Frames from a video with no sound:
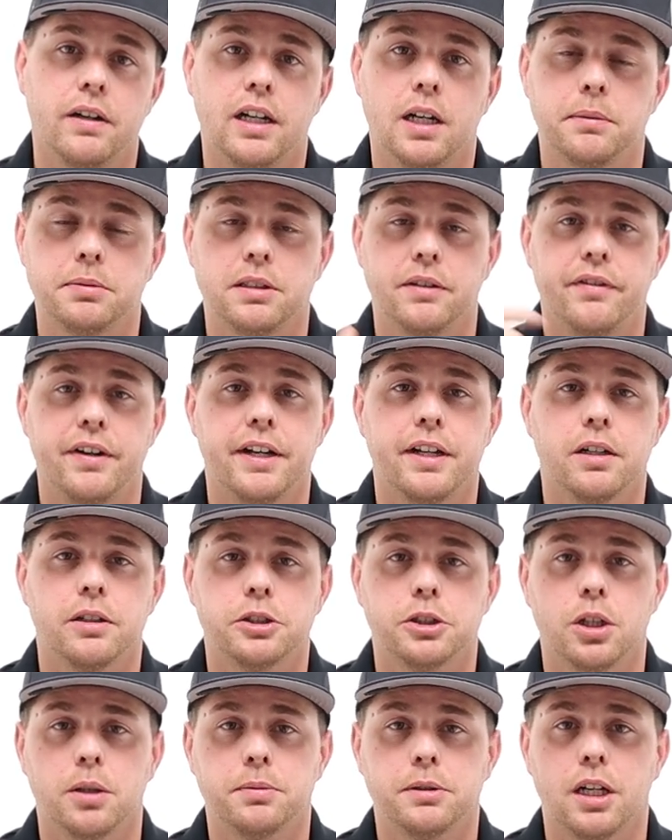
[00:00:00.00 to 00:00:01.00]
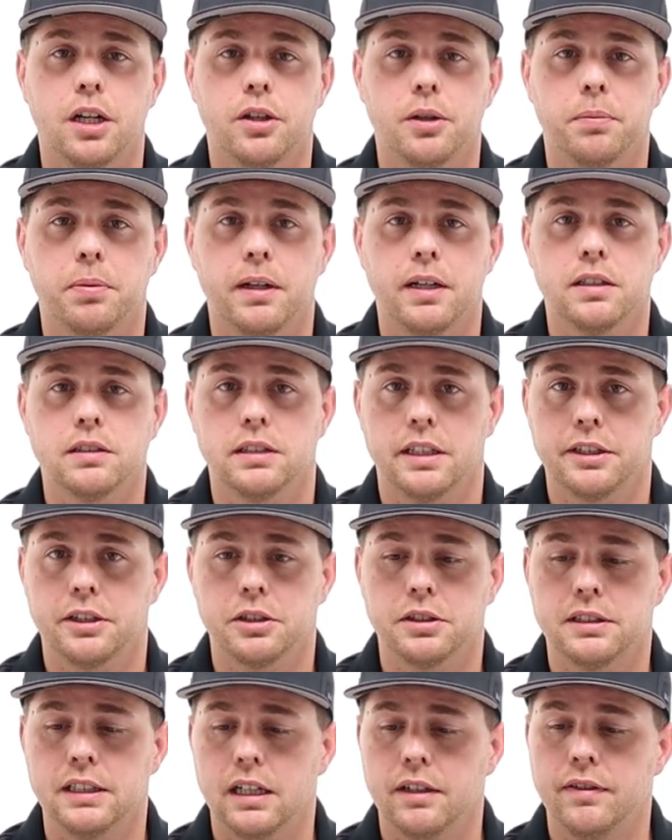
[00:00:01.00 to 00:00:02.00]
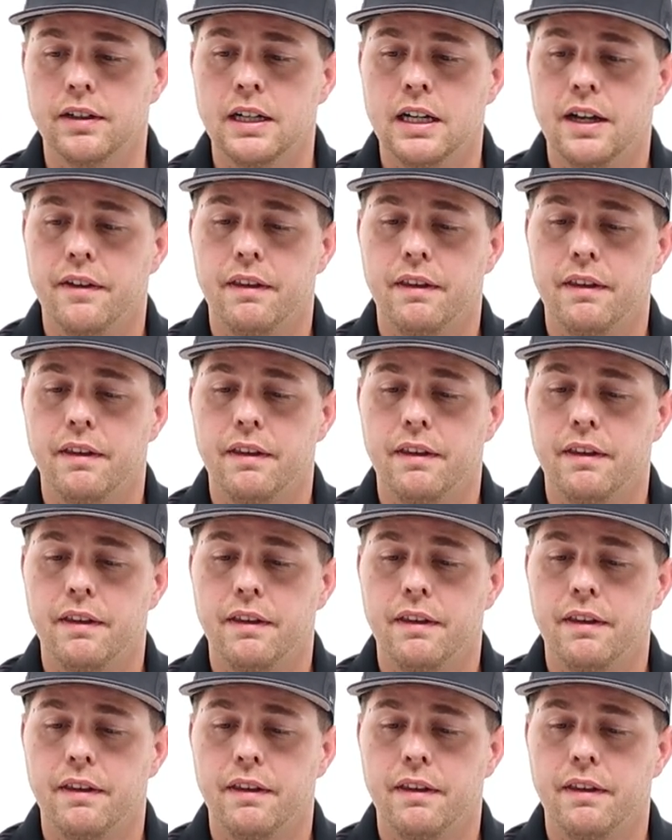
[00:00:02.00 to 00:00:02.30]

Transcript: It helps our video show up to other players like yourself